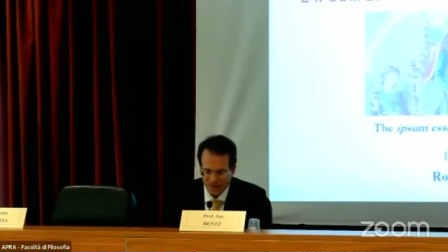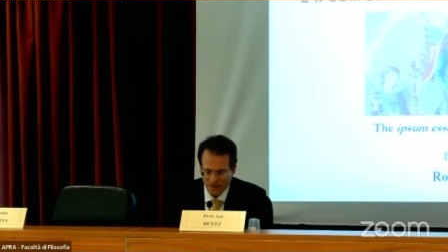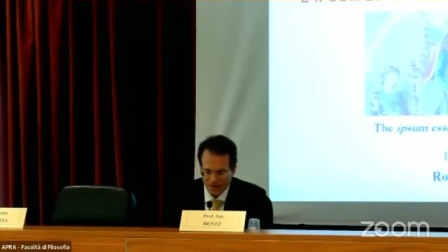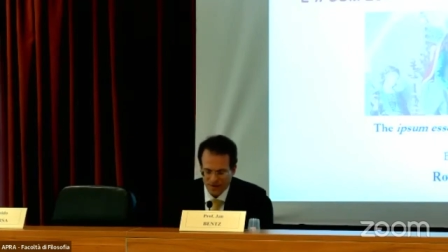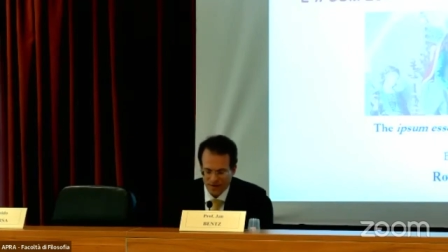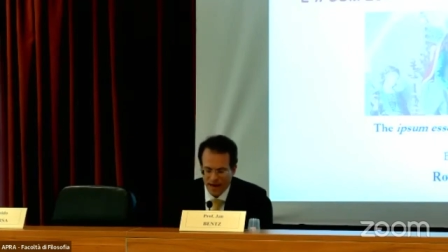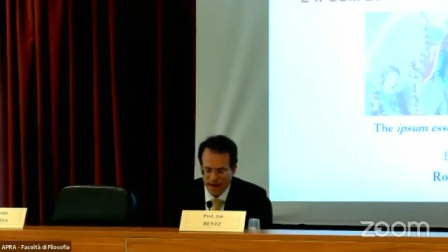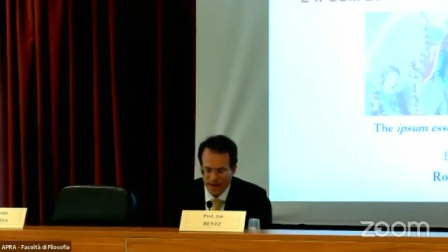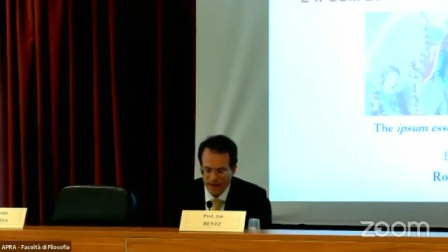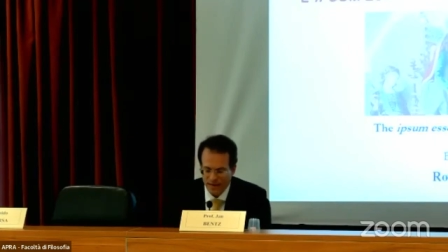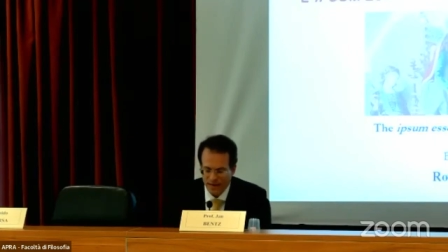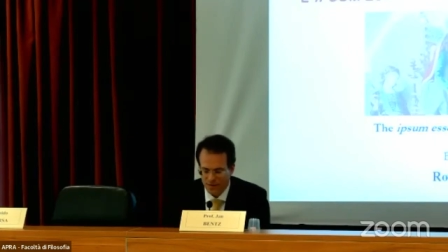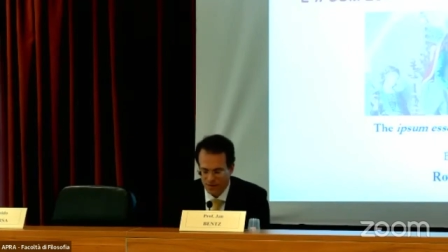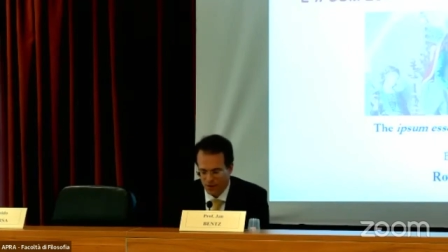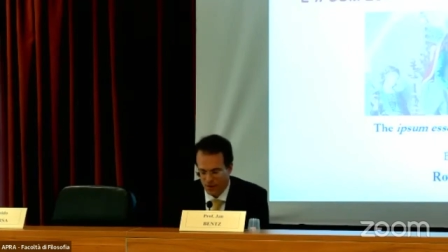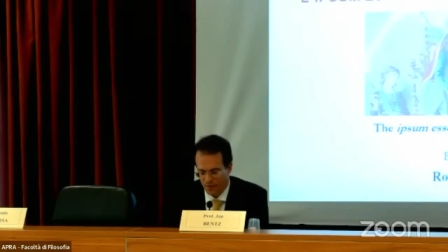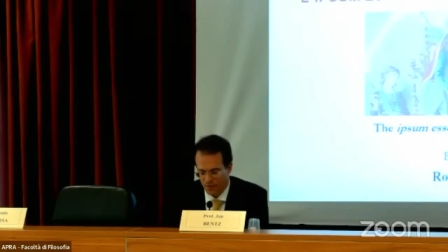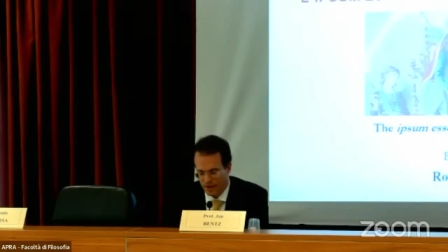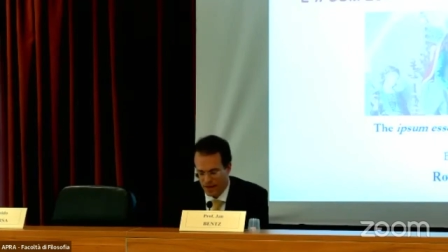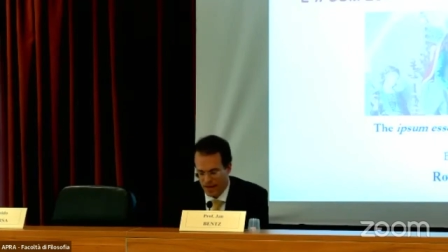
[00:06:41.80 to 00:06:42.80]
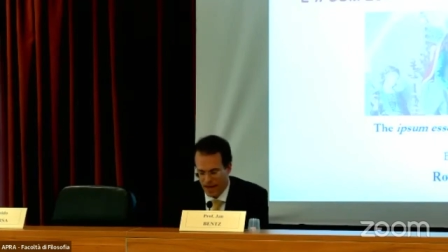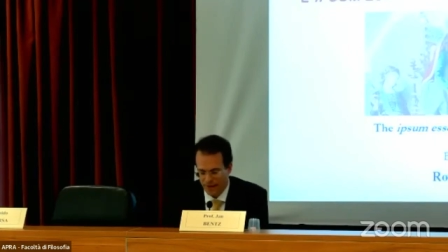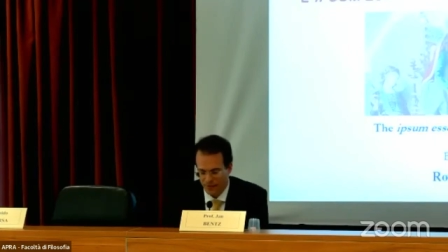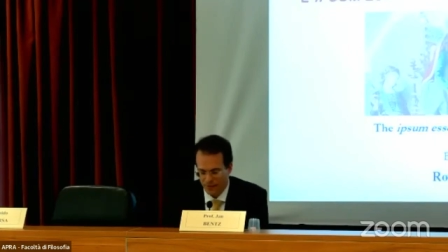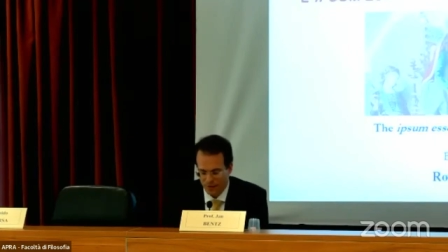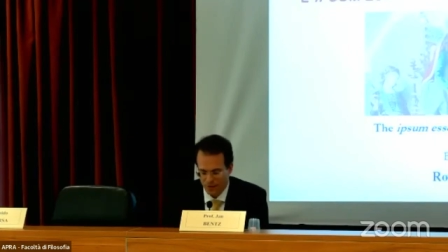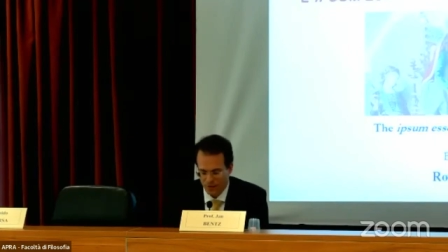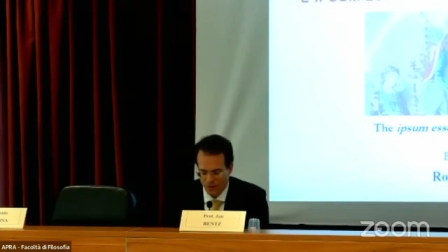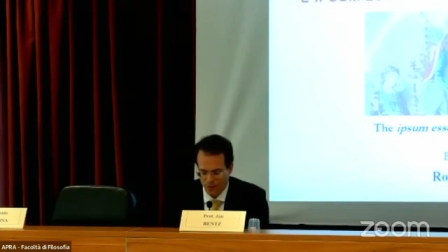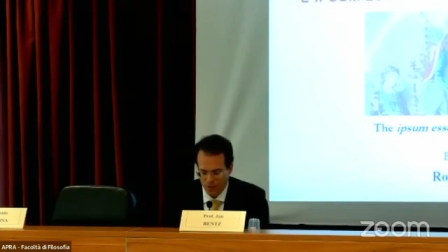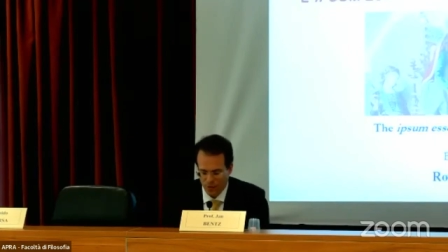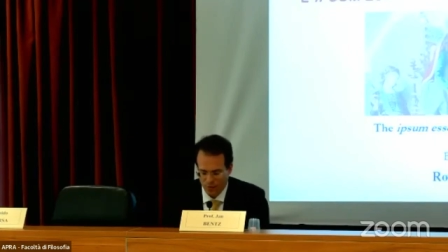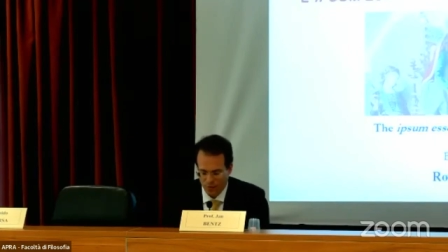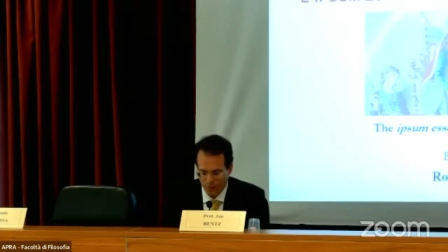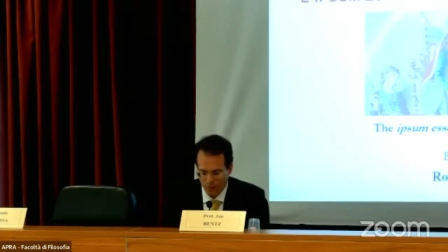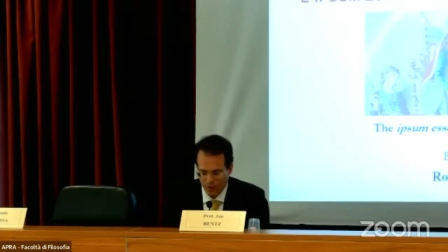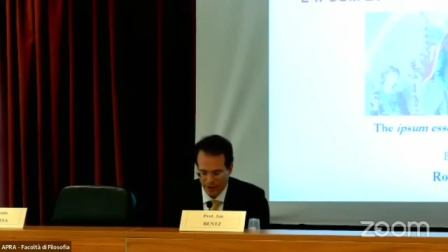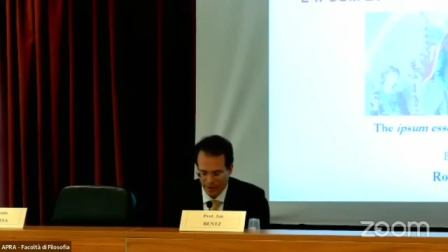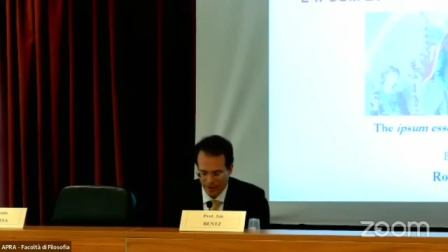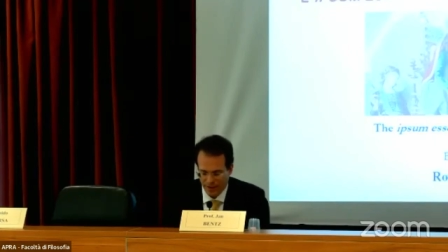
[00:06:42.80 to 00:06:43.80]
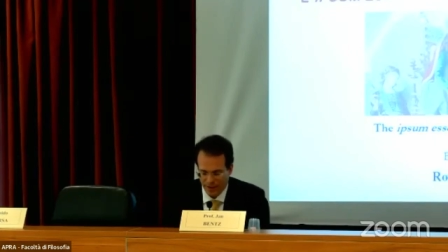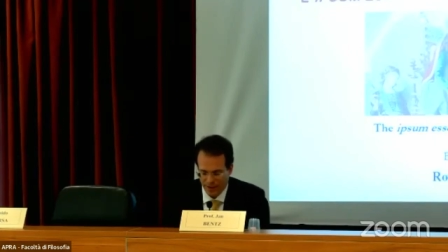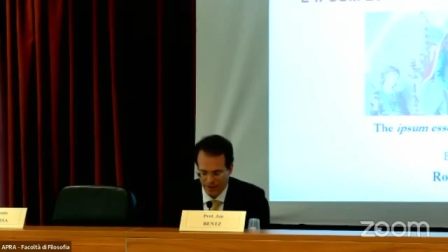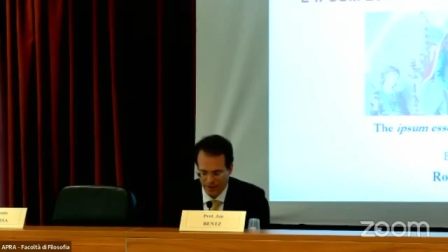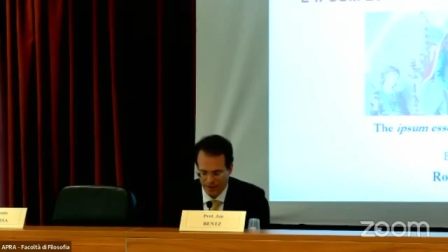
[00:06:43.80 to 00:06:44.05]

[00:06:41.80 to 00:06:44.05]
the science of the ens commune